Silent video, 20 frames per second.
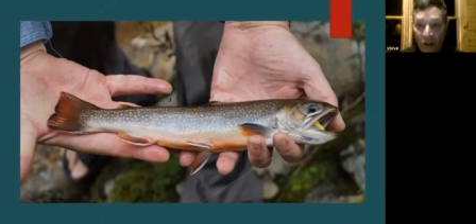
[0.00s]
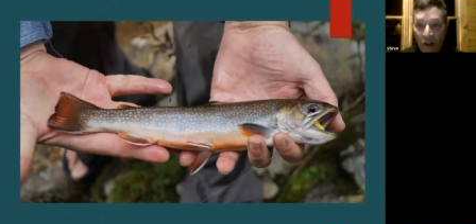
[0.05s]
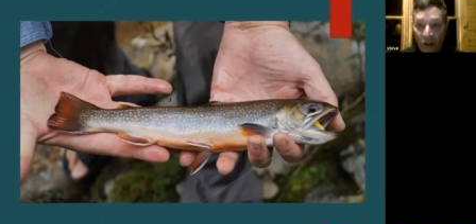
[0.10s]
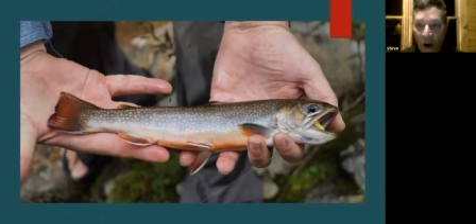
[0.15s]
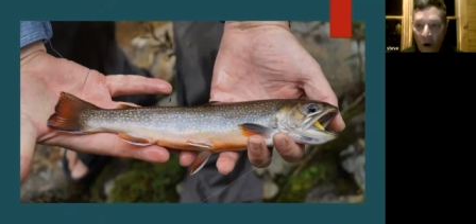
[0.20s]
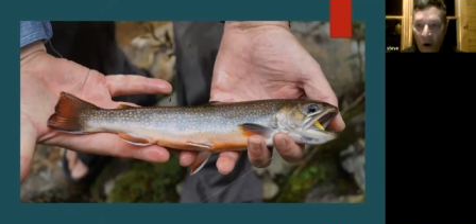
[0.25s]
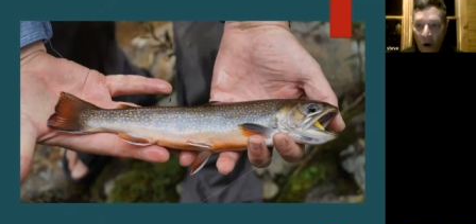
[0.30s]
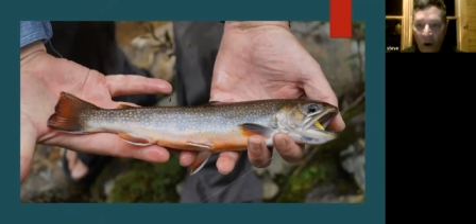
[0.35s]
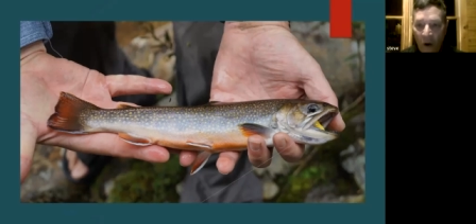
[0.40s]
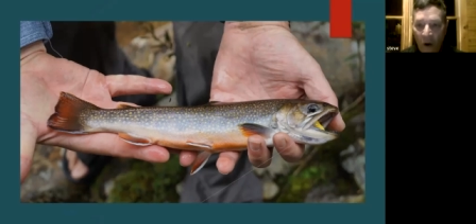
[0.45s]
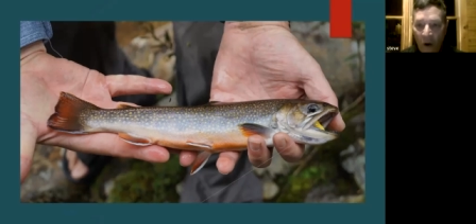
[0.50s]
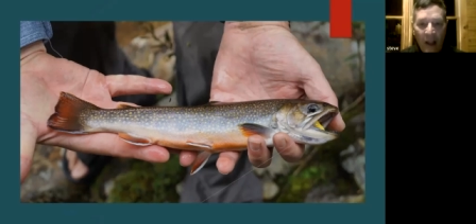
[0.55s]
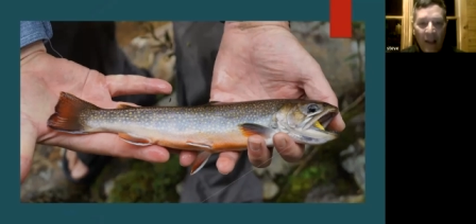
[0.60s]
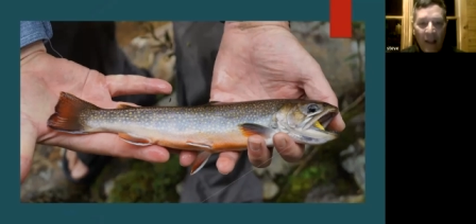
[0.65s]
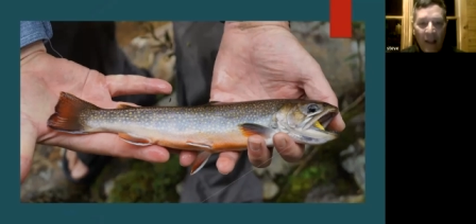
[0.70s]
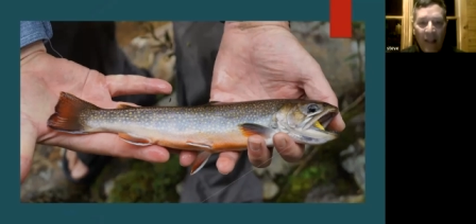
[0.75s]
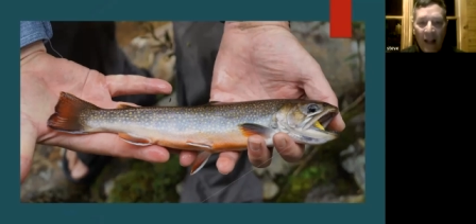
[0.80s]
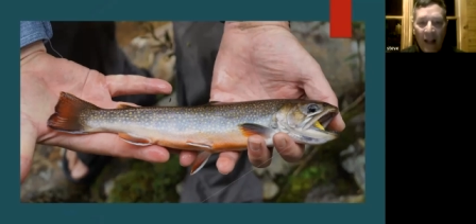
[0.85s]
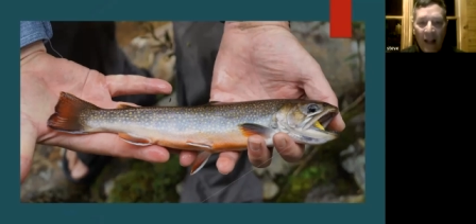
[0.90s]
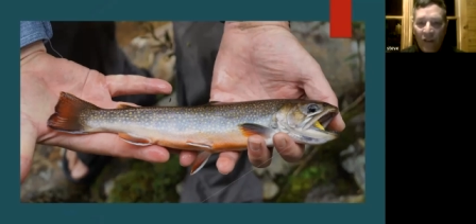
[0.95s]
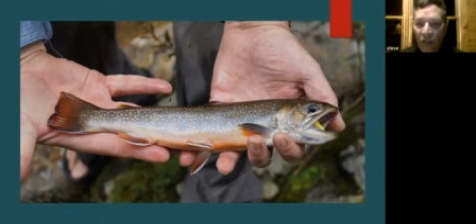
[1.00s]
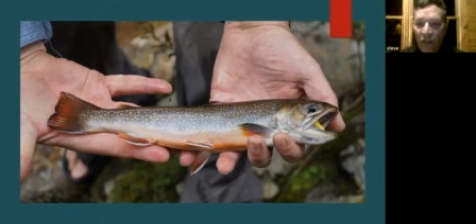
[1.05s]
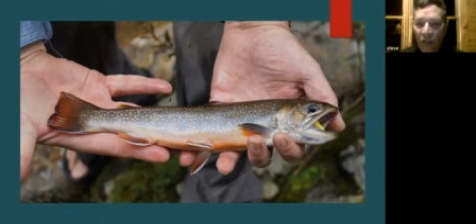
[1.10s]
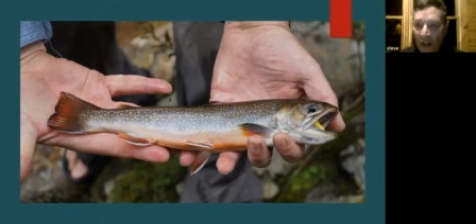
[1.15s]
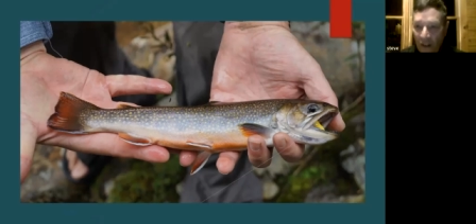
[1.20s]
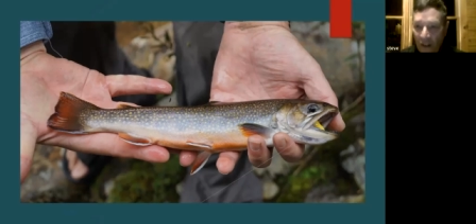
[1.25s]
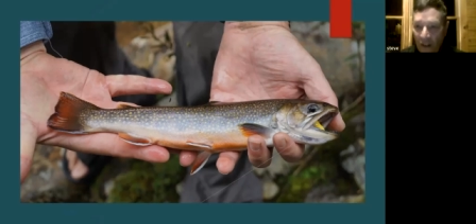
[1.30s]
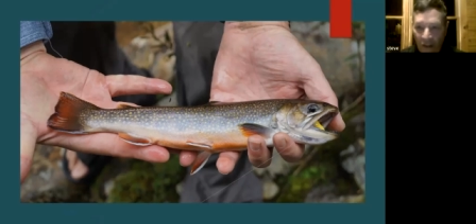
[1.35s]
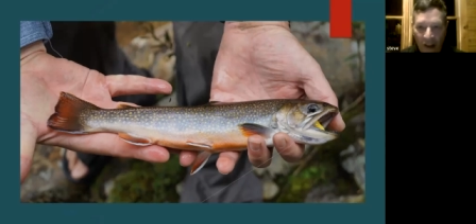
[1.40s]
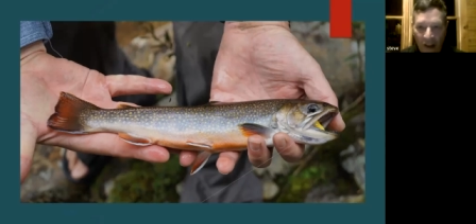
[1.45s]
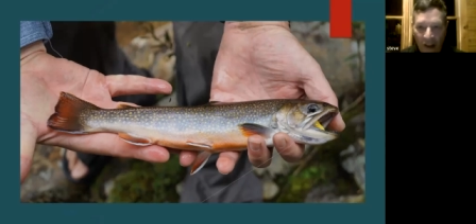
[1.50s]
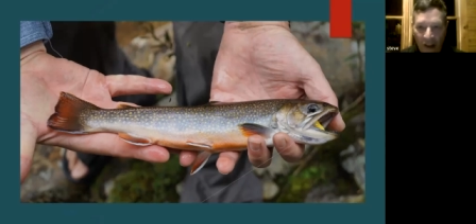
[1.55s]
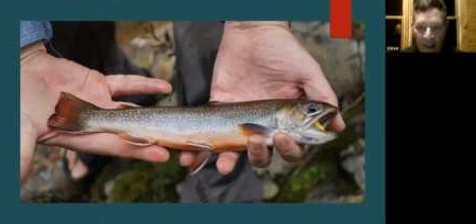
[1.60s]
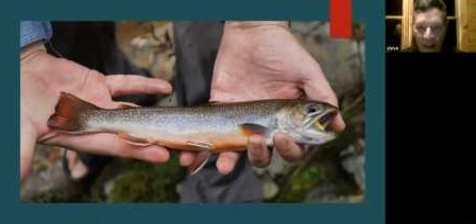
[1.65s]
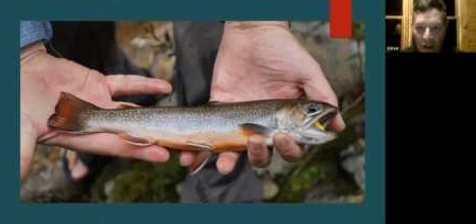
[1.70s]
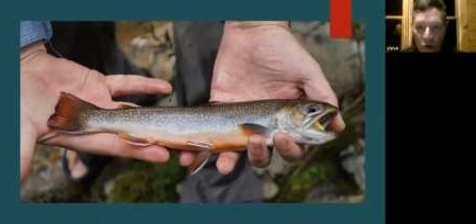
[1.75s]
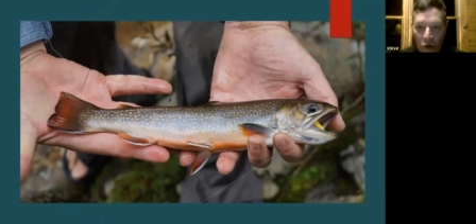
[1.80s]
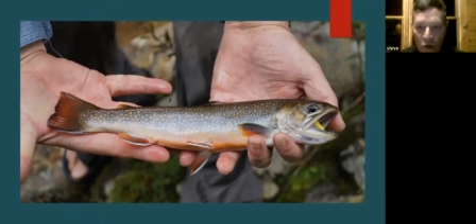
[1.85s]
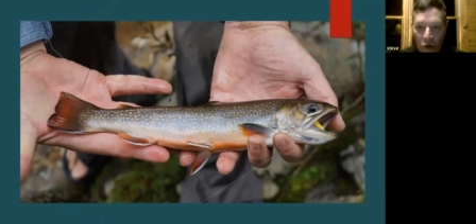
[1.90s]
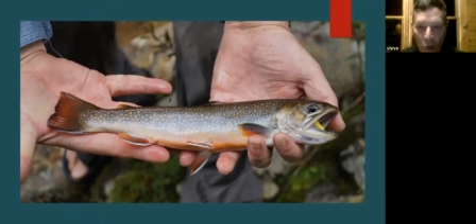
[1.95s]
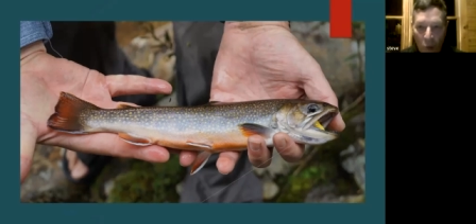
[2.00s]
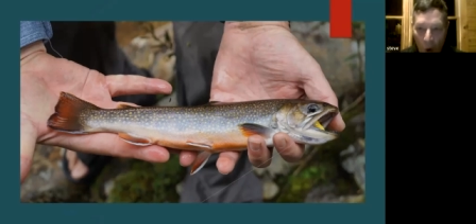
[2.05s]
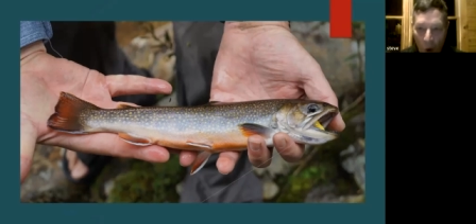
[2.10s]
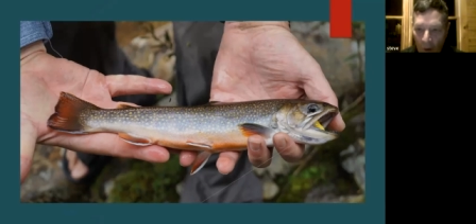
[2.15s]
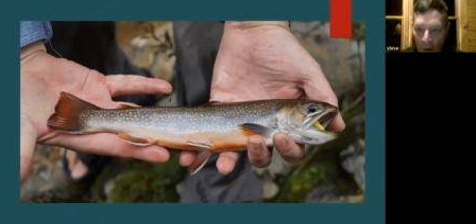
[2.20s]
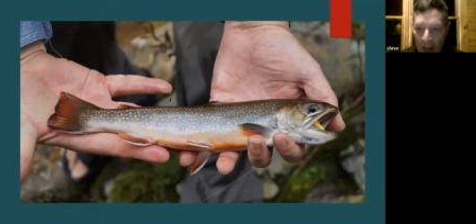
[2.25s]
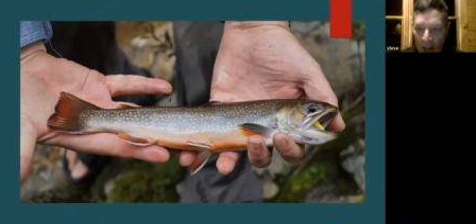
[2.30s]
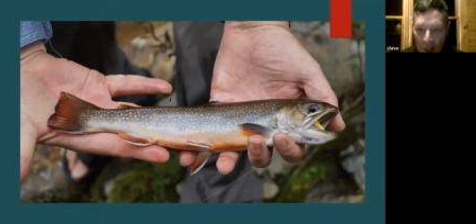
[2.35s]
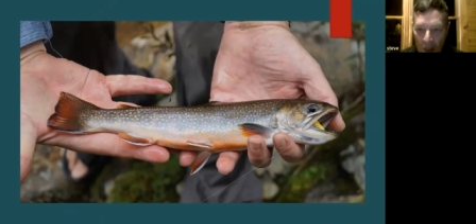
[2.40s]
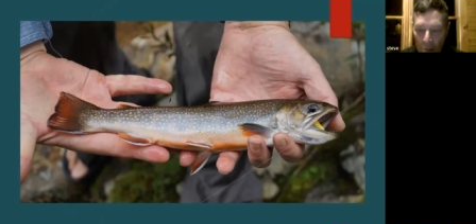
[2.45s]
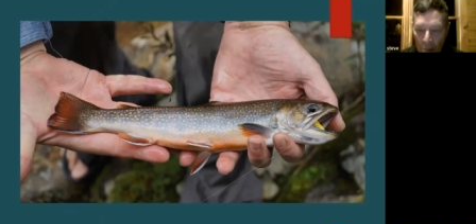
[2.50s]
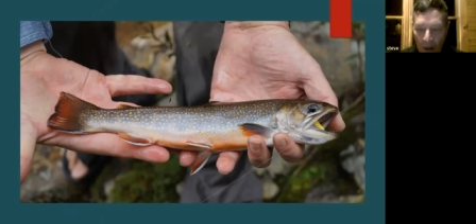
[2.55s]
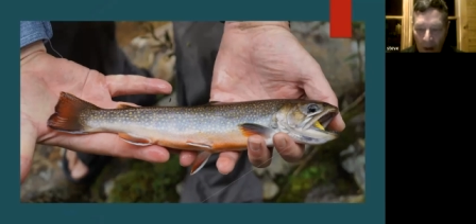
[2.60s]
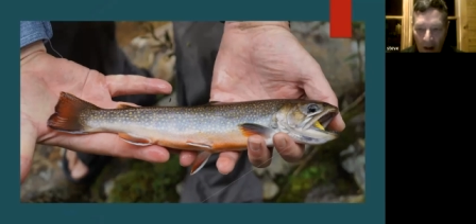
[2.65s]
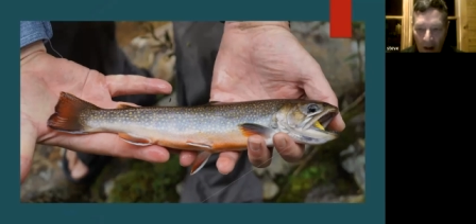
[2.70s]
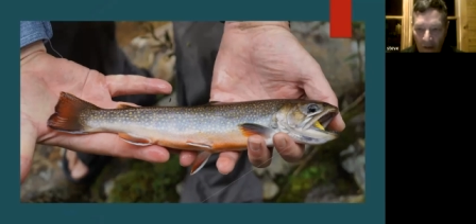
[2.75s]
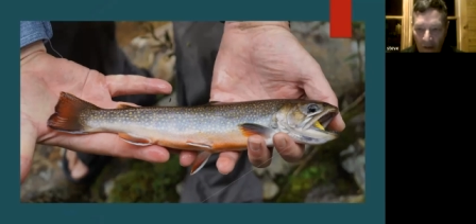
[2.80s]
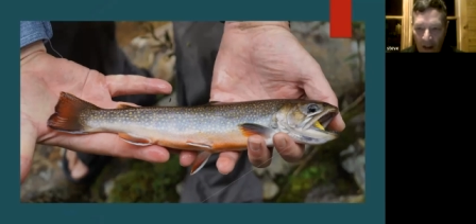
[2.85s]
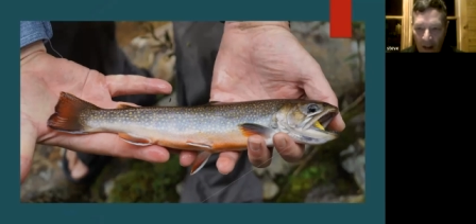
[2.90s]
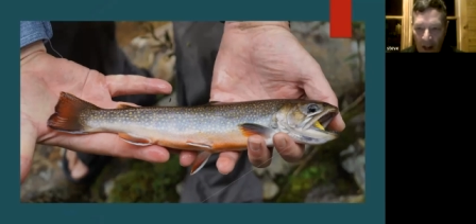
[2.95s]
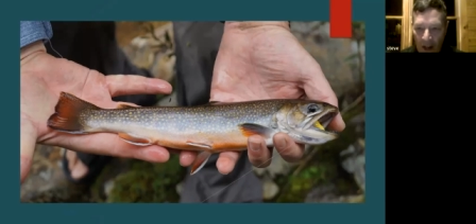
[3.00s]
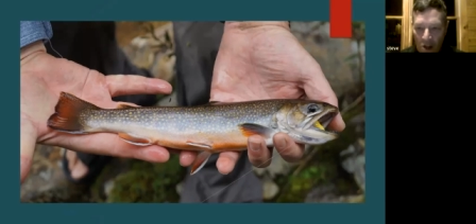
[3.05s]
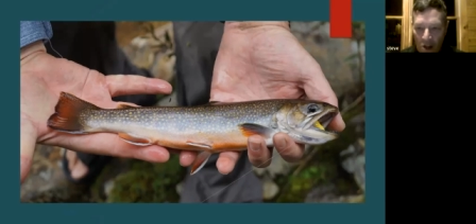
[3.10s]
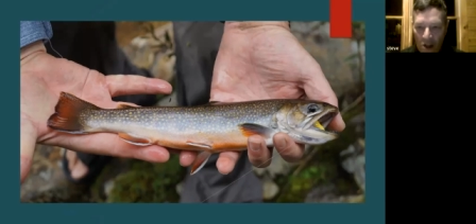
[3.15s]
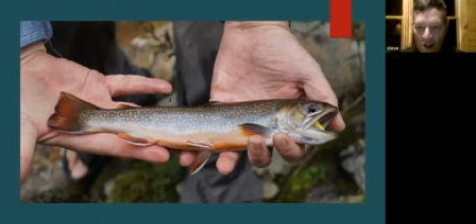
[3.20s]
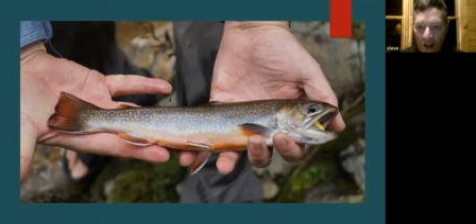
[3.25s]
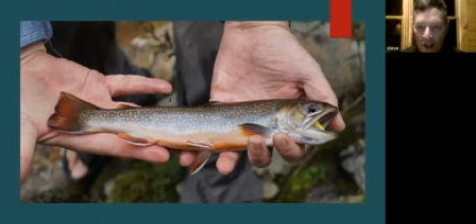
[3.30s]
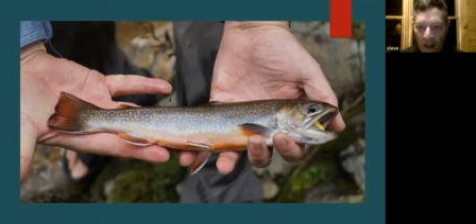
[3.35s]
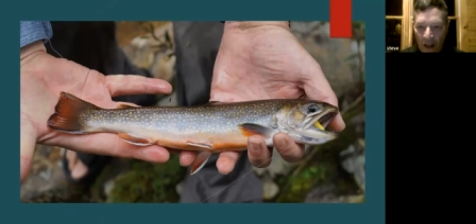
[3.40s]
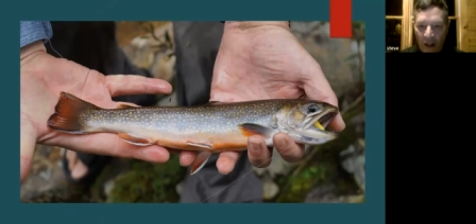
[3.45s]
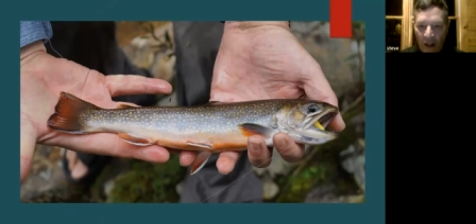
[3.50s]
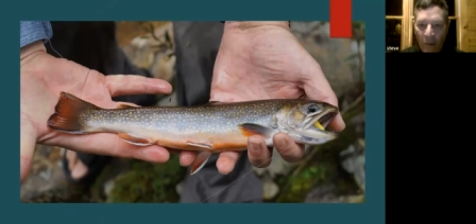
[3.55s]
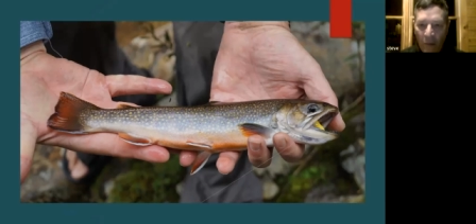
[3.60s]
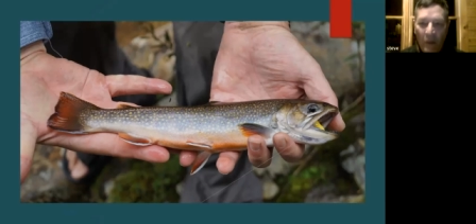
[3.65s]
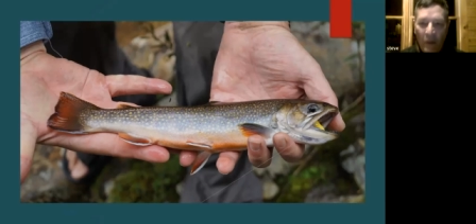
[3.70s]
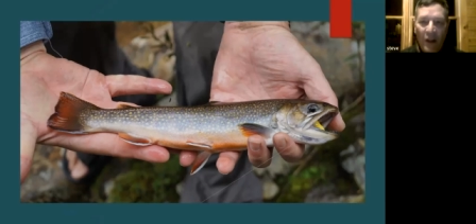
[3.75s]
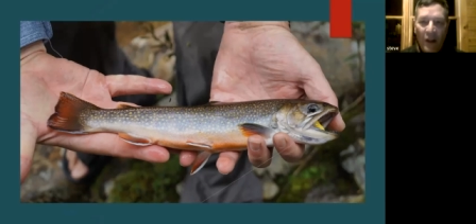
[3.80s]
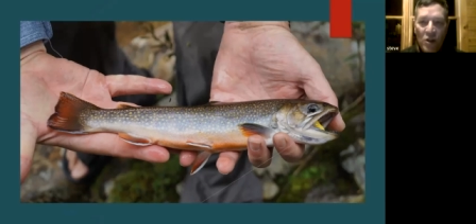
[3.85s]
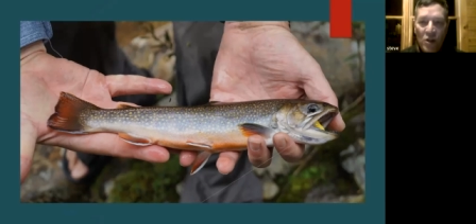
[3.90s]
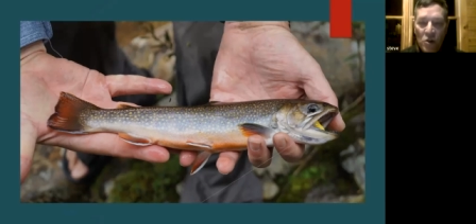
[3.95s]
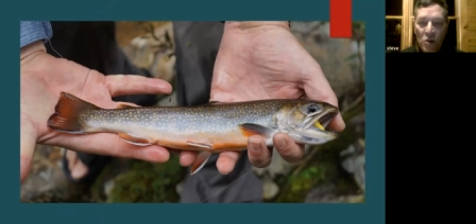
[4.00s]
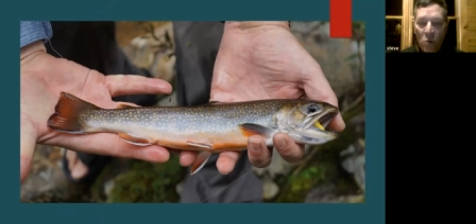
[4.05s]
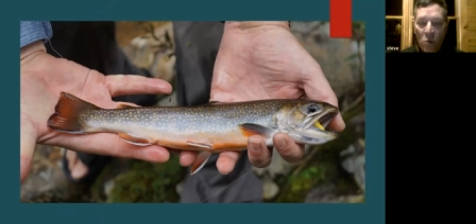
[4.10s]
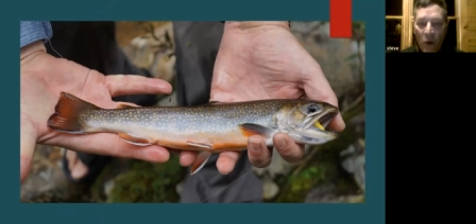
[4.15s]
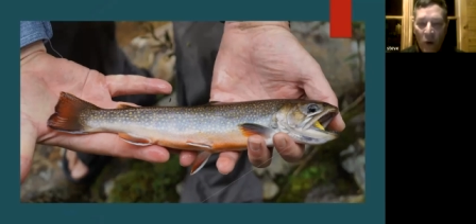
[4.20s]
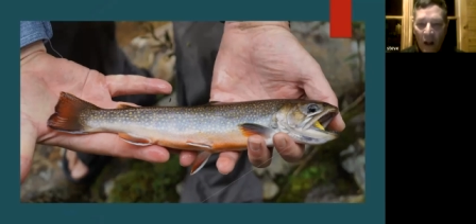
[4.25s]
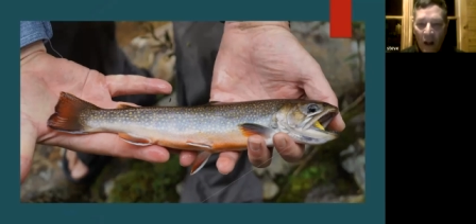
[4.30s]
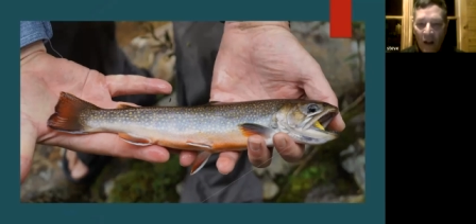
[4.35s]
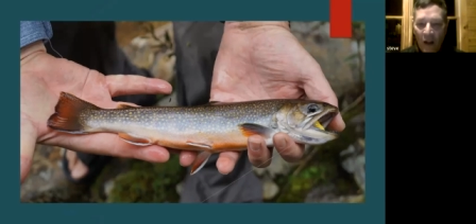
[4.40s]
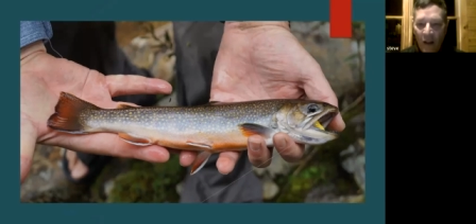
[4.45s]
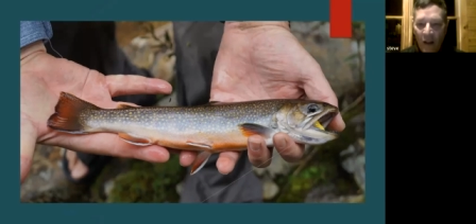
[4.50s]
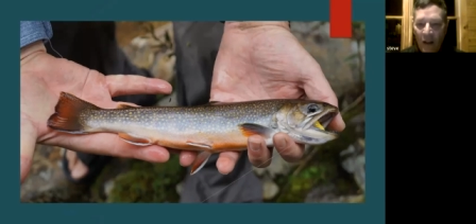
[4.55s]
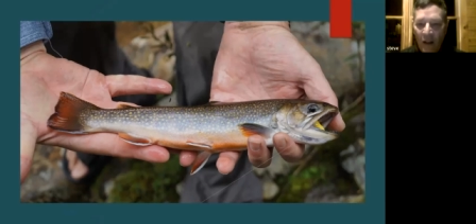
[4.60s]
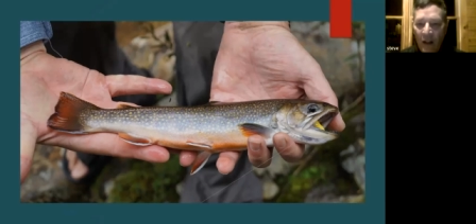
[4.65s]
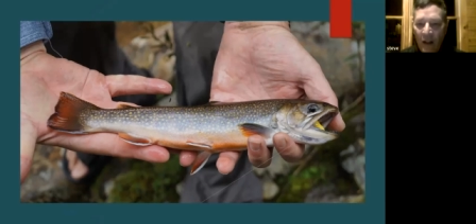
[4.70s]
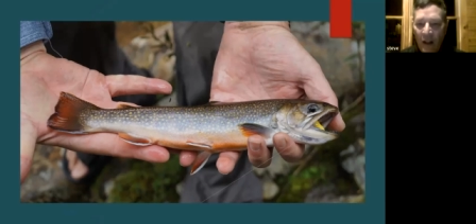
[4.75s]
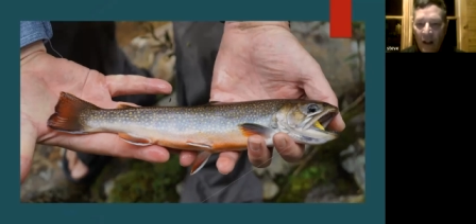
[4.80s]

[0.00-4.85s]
So that's not to say that you won't catch bigger fish because you will,